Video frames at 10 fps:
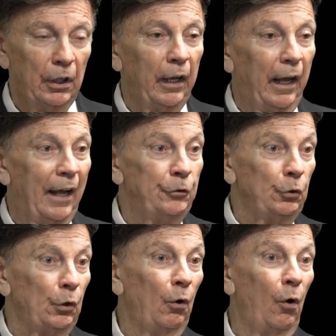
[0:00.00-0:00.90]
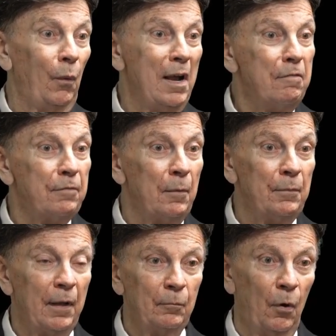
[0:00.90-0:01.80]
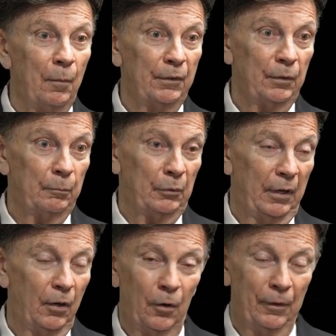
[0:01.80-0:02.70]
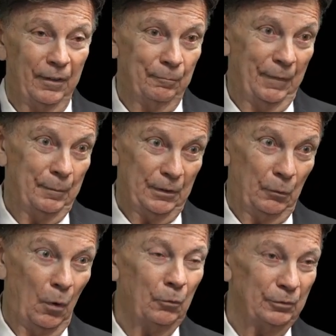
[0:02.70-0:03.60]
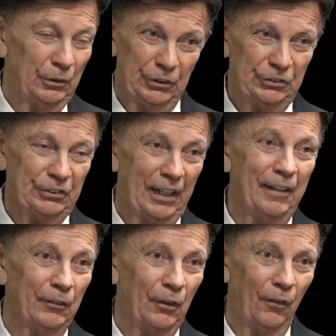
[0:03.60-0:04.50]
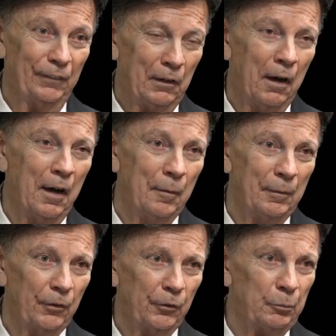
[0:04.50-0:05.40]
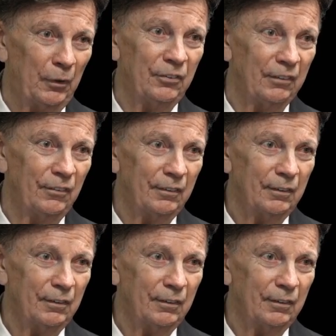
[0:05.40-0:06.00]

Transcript: And you'll go away from that moment of prayer, or maybe you won't. You just stay there all the time in His presence.